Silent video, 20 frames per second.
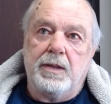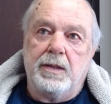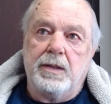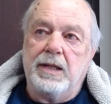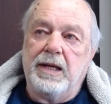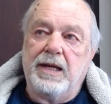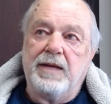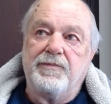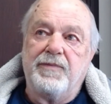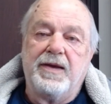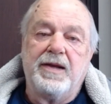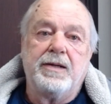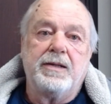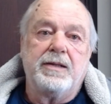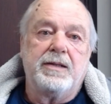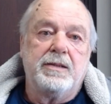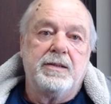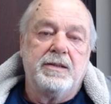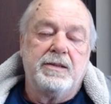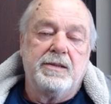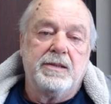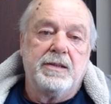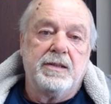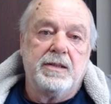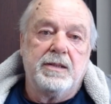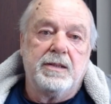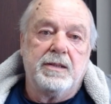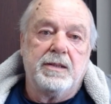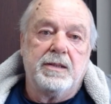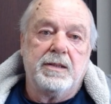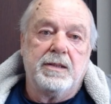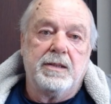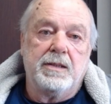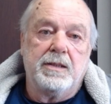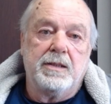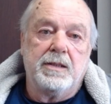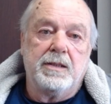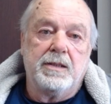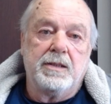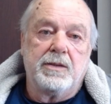invent,
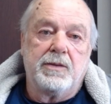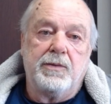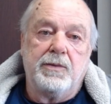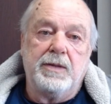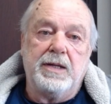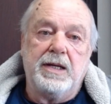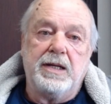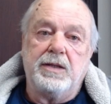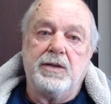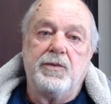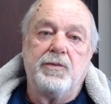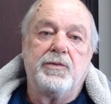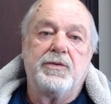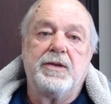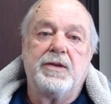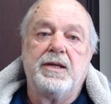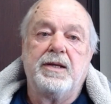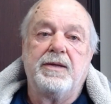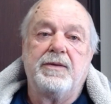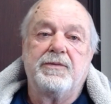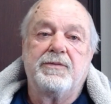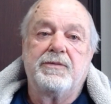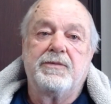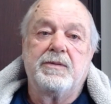create new things